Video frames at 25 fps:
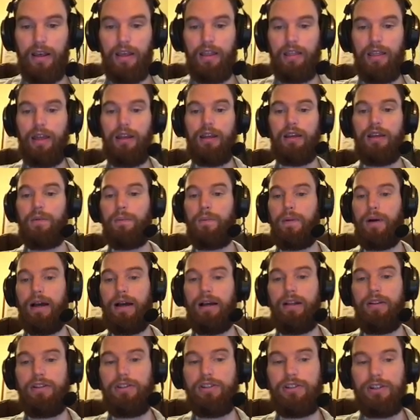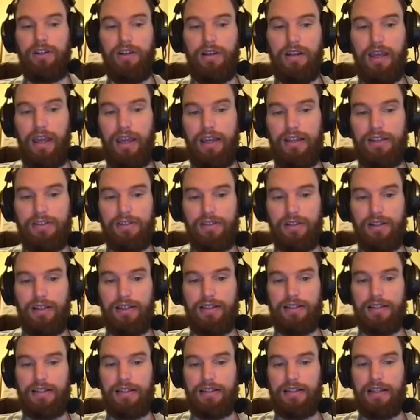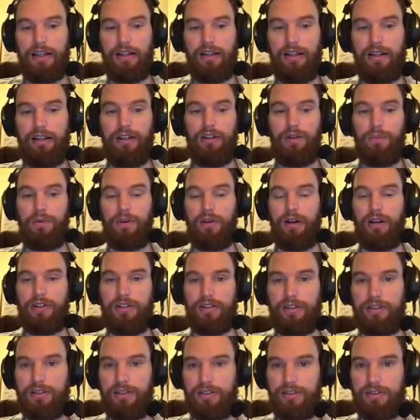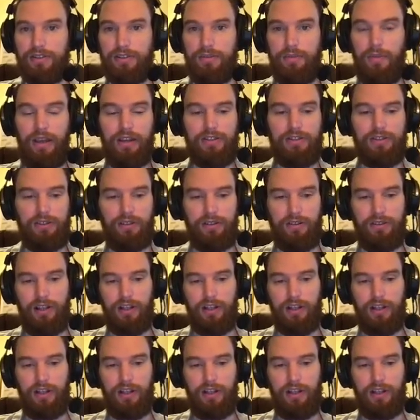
Then compile and share a case study detailing your project this semester.